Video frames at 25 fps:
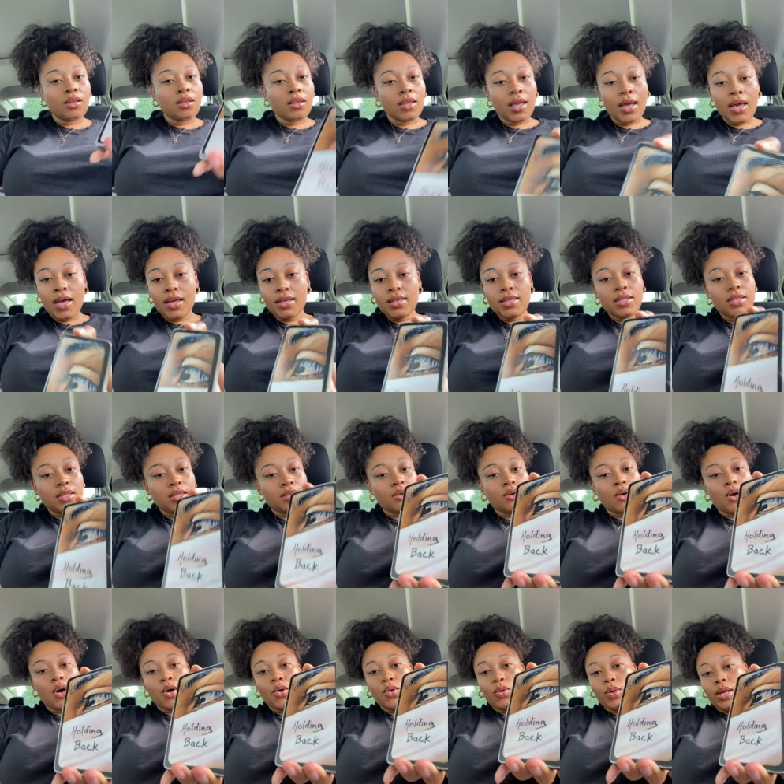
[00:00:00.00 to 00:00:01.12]
they still
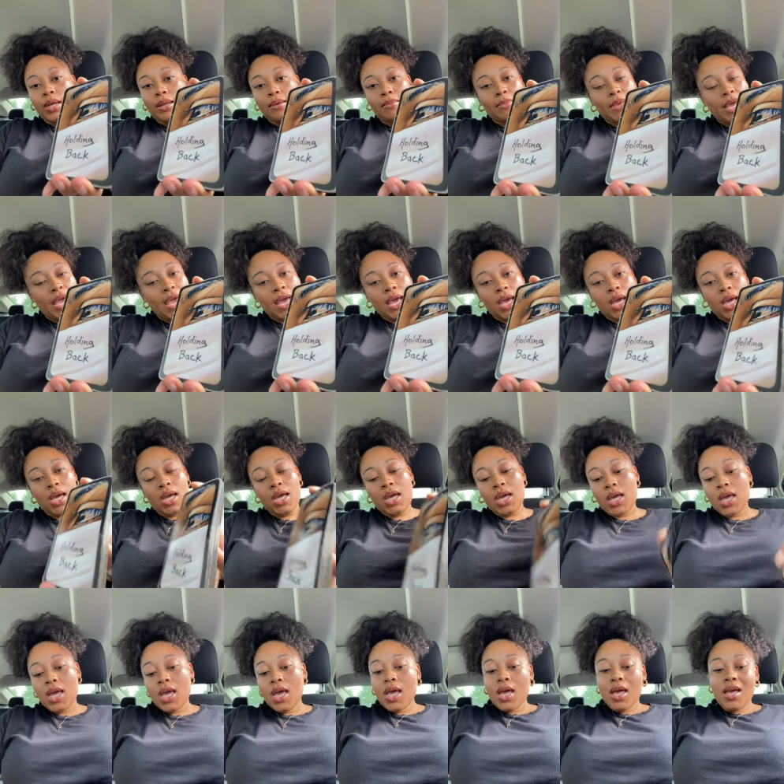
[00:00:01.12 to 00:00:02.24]
holding back
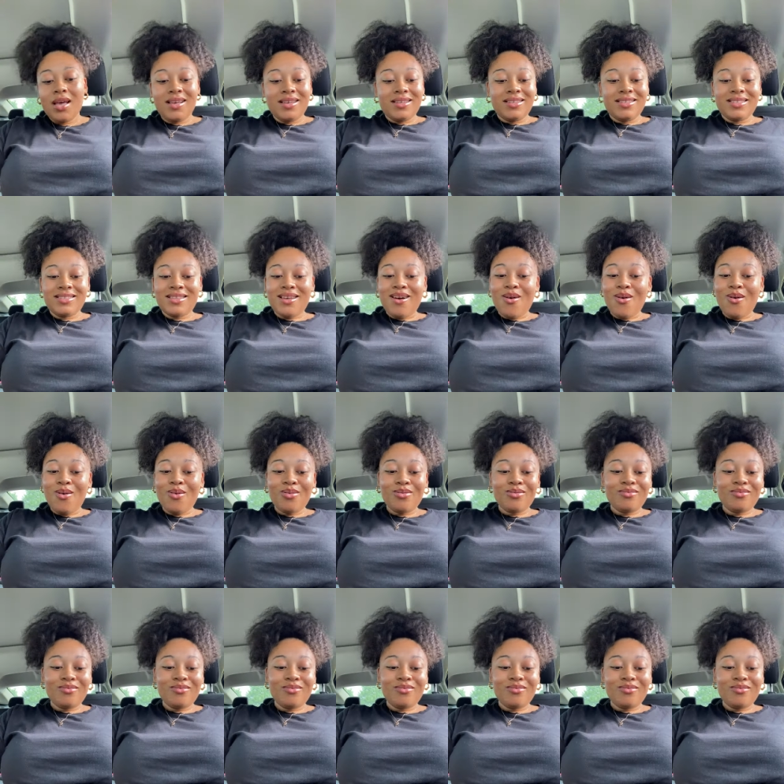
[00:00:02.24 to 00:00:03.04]
so